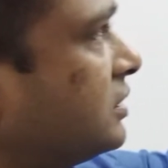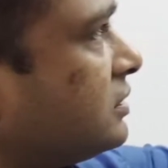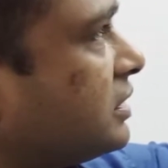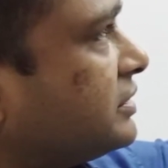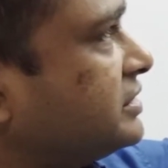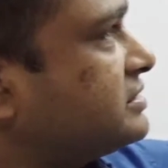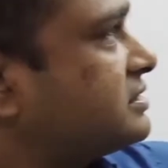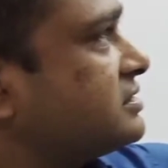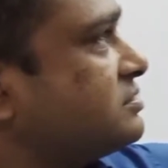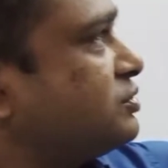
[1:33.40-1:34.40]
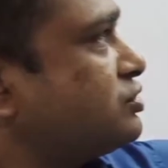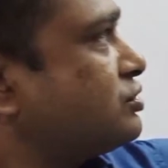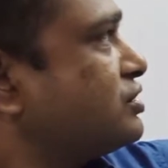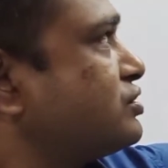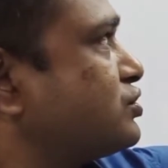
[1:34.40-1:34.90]
the distance
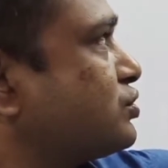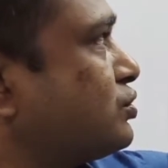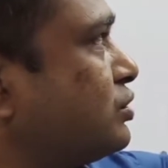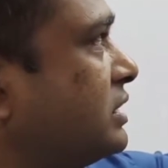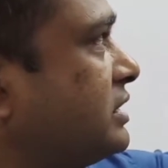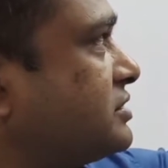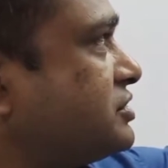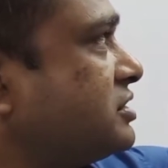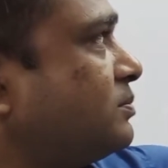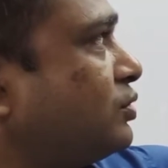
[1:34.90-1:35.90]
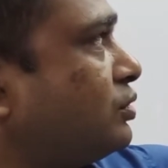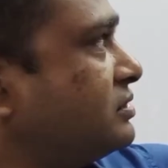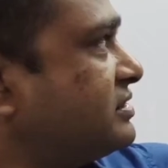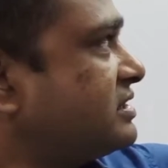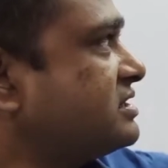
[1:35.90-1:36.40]
between two electric
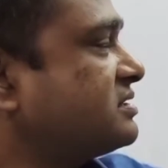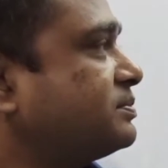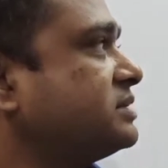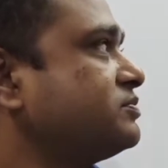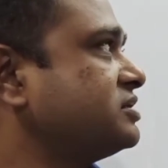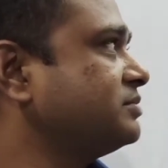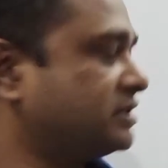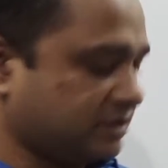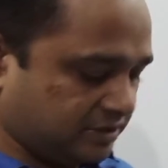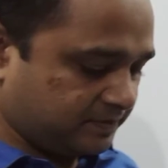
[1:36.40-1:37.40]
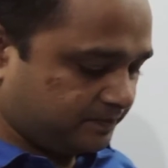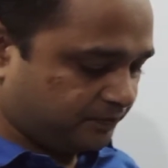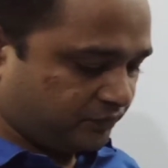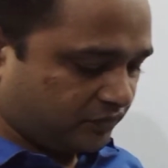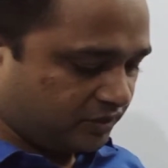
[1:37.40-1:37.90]
poles is 50 meter.
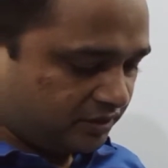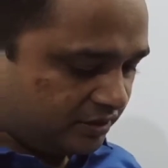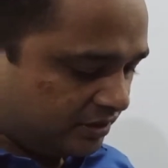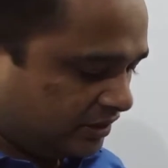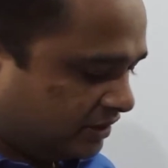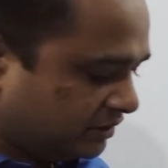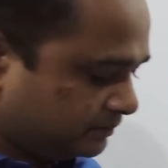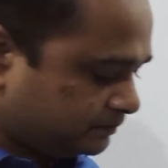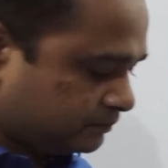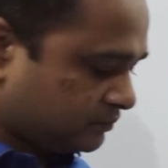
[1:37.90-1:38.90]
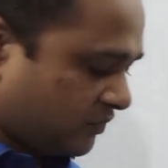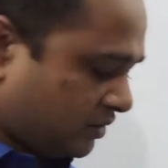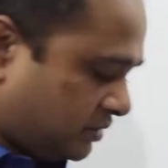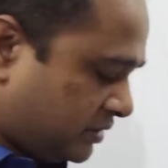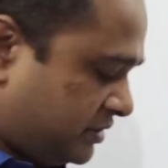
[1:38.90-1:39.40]
Here
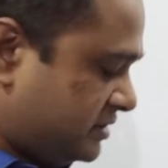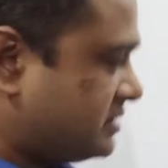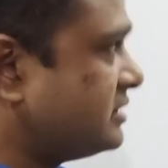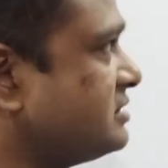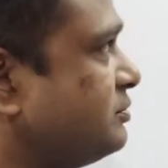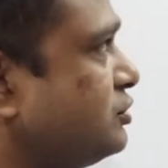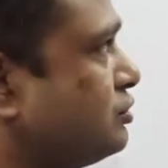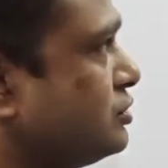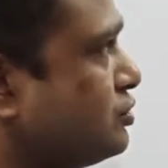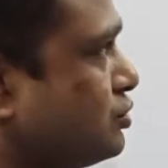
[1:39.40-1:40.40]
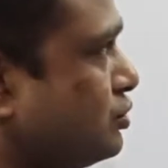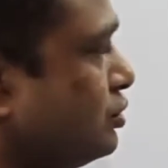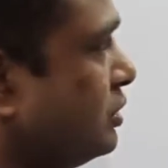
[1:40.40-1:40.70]
the distance between two